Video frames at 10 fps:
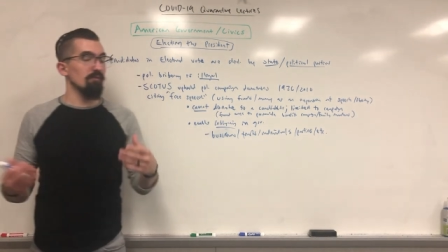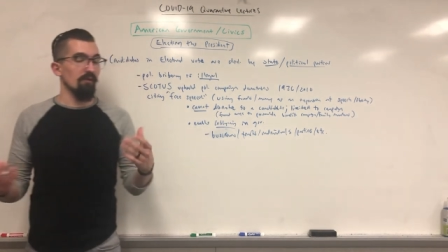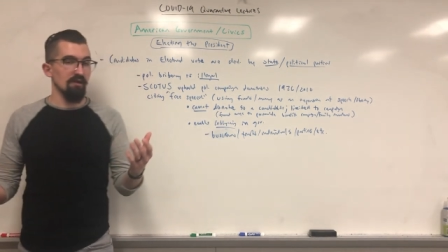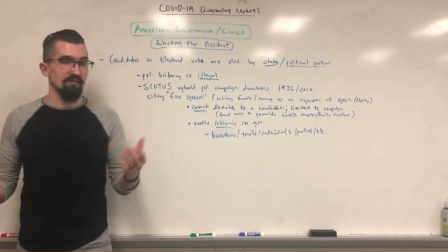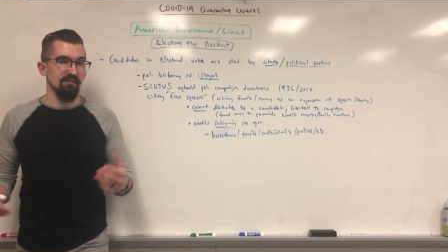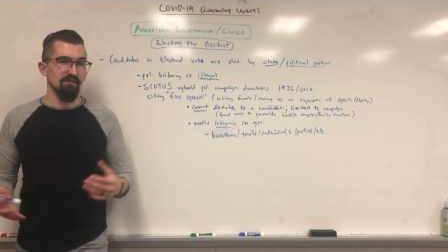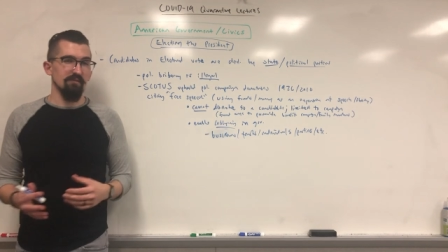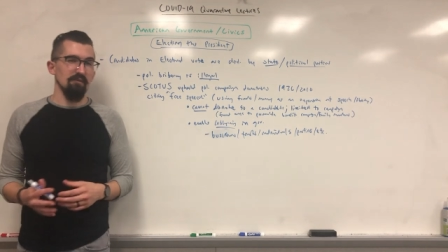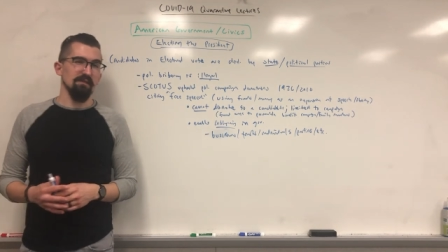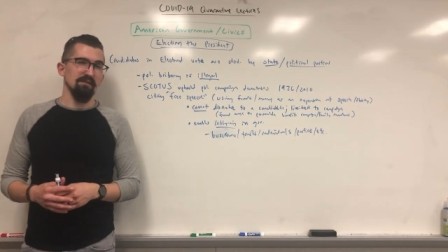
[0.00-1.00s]
process for
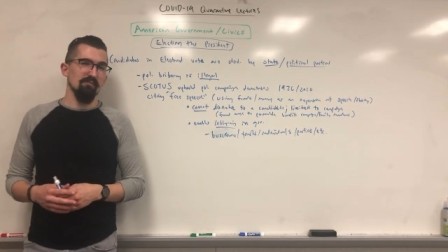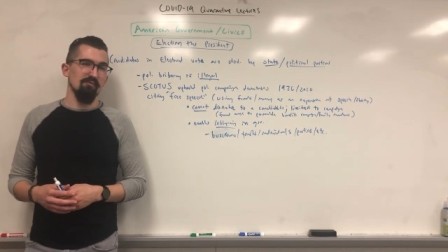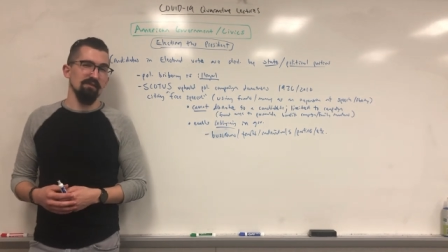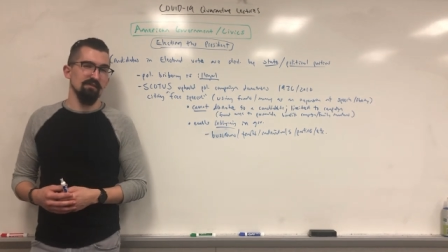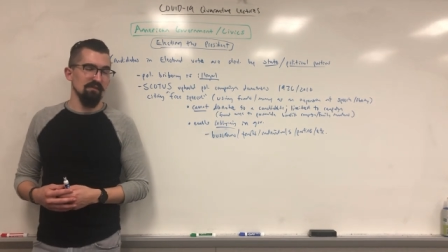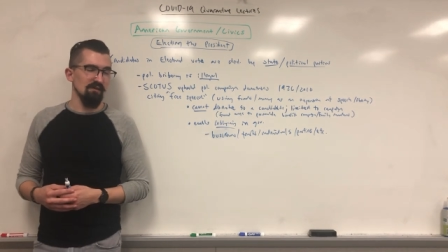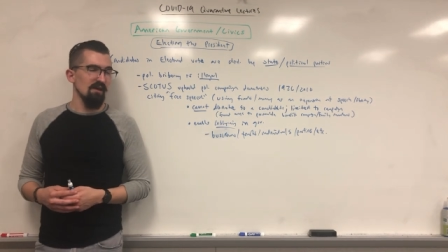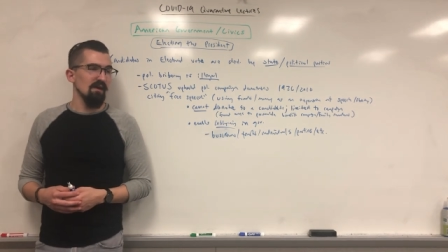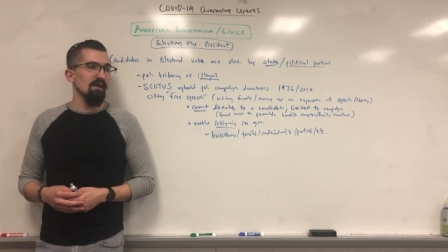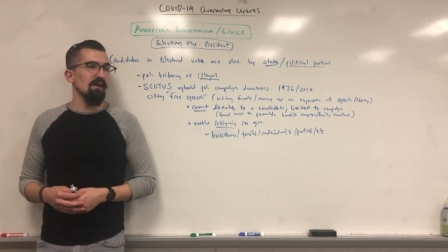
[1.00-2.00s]
electing the president,
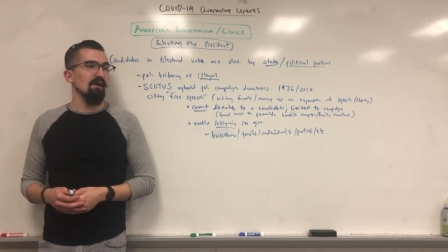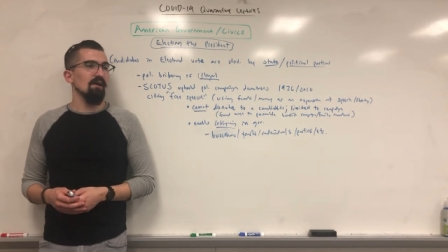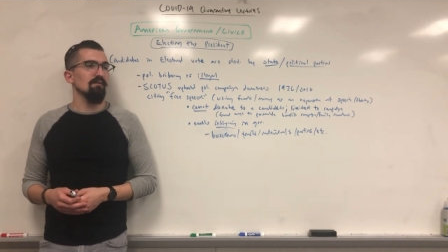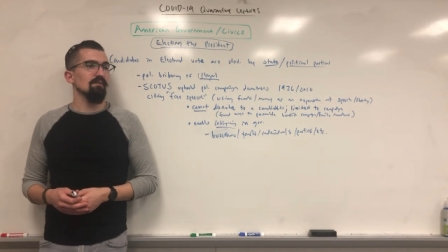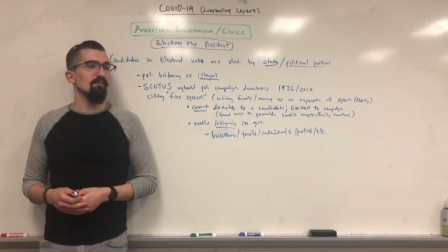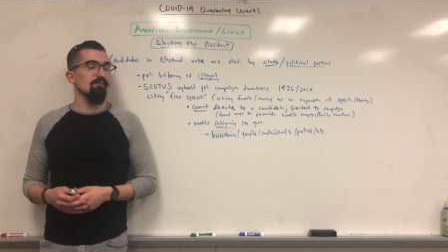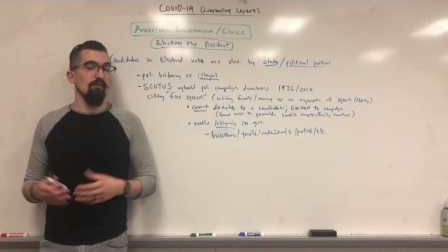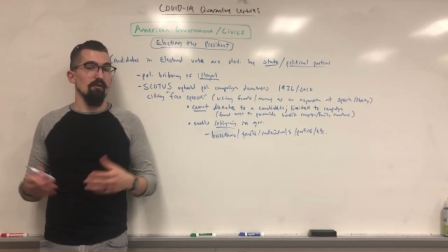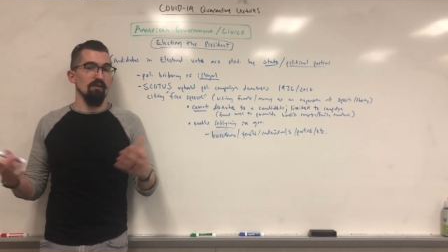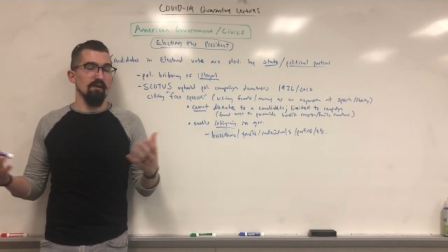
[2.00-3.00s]
the
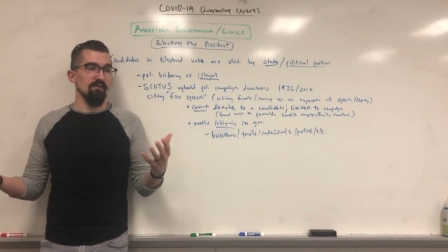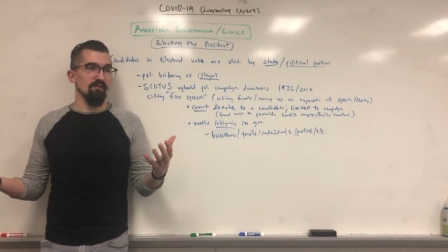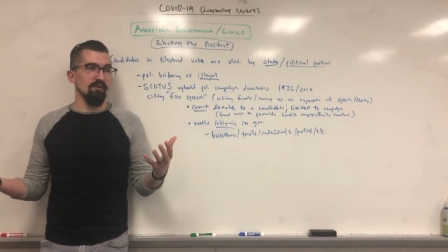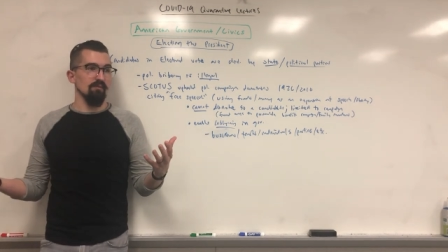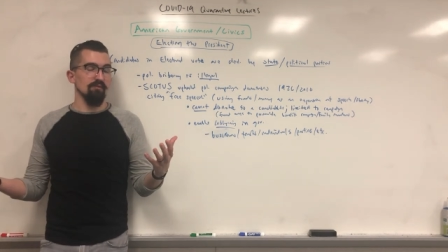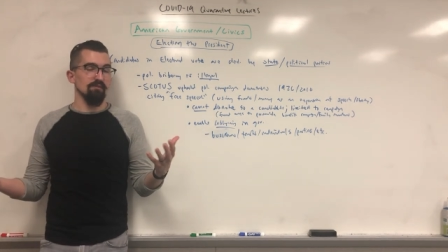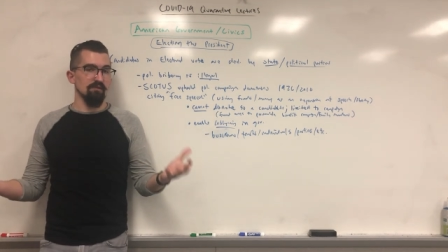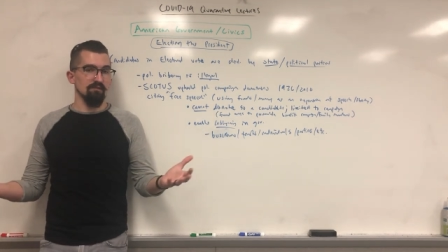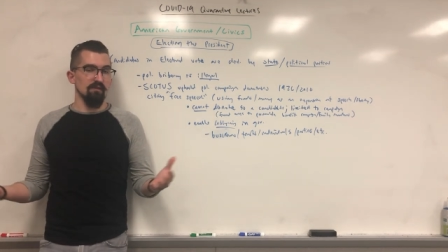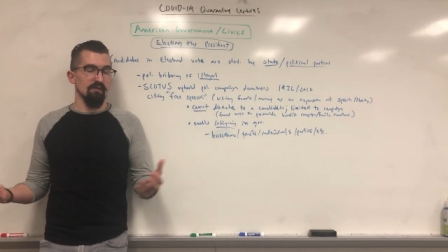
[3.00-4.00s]
role and
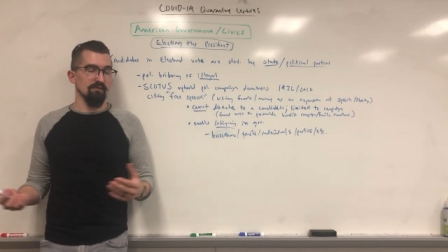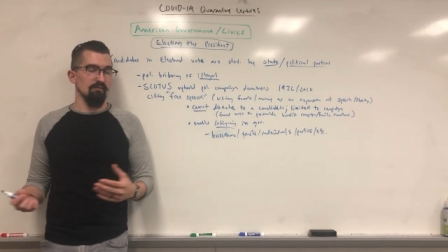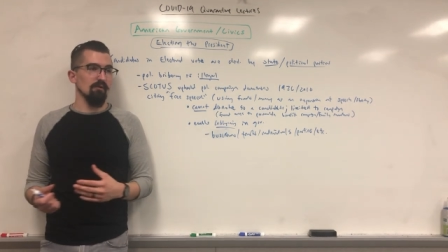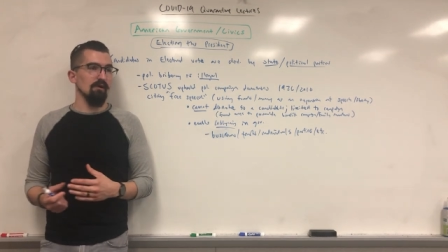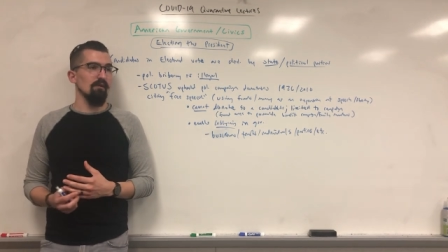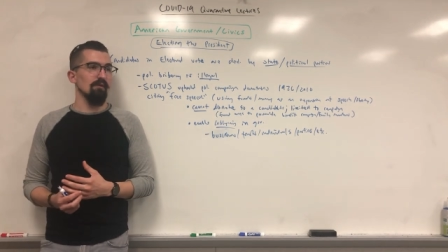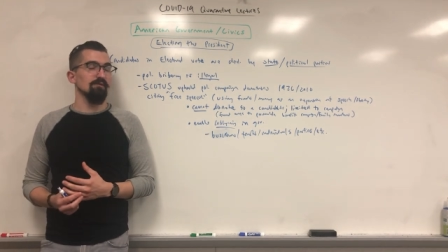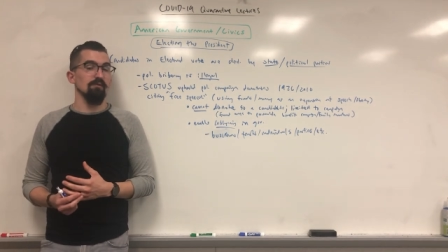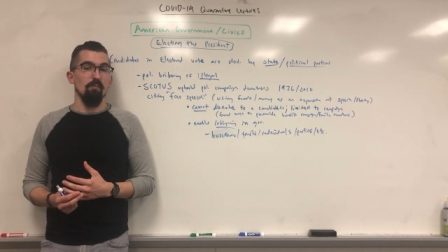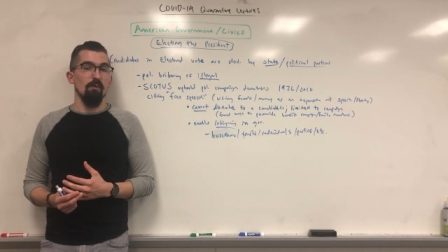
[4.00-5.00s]
procedure of the Electoral College
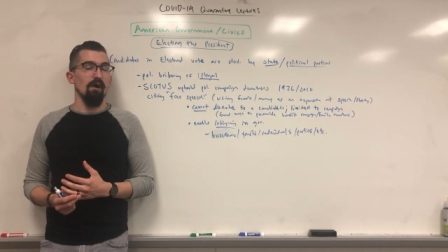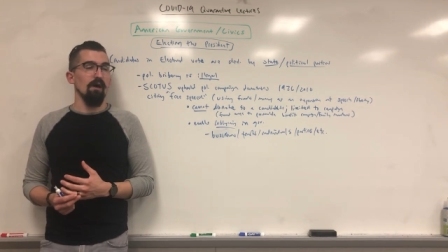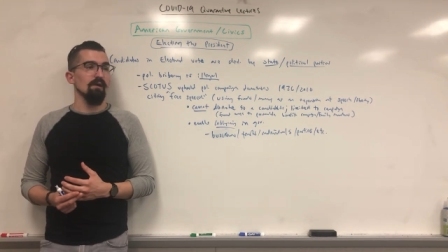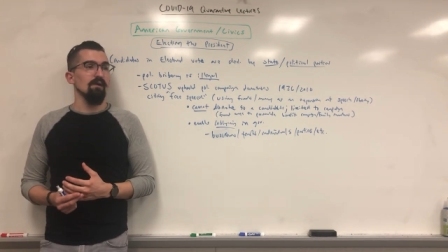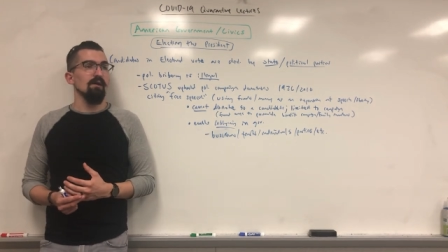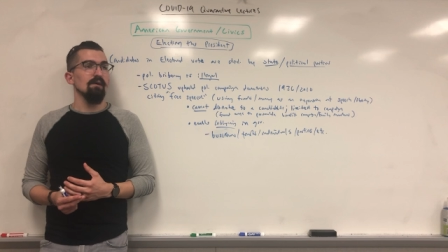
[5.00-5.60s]
and why,